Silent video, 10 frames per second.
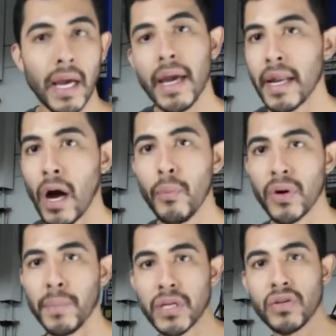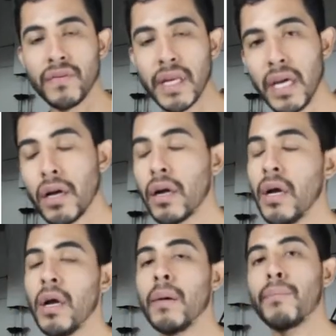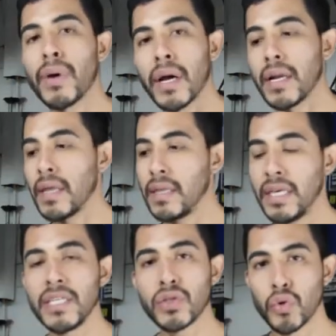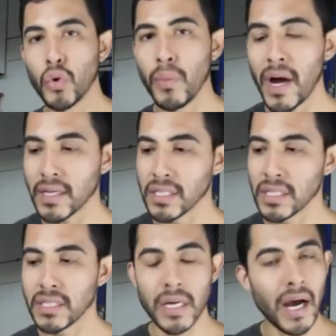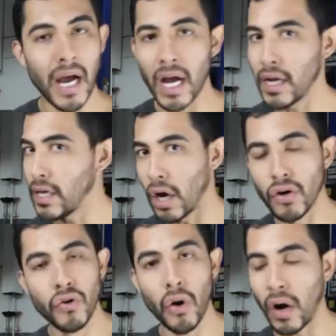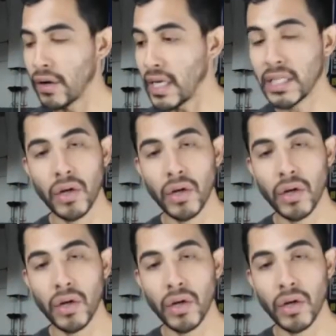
and I'll put a picture of it here. But these toolboxes are the